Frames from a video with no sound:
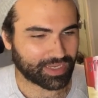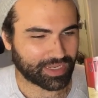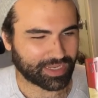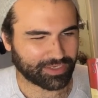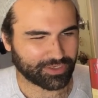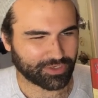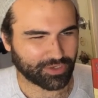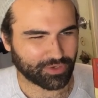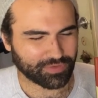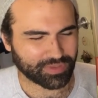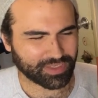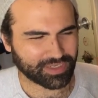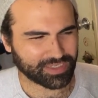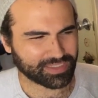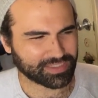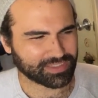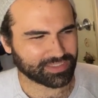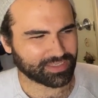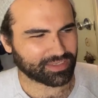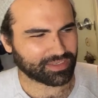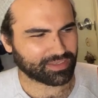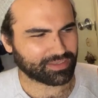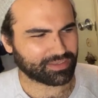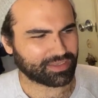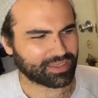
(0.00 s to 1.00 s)
I know that it's
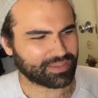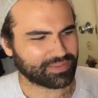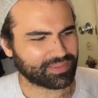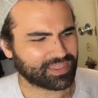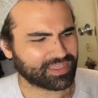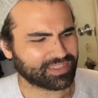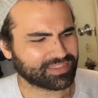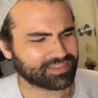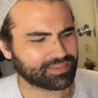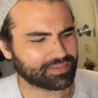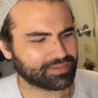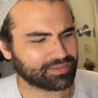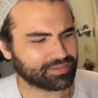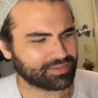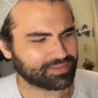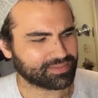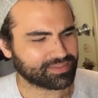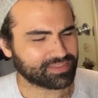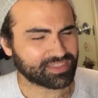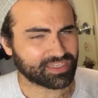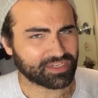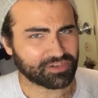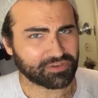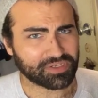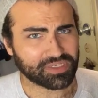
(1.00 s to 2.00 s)
a
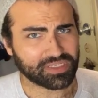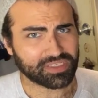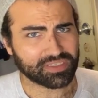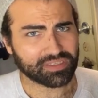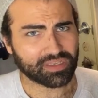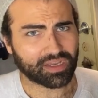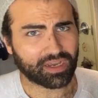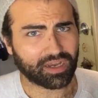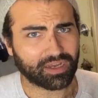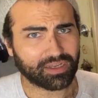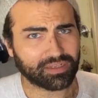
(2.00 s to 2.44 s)
series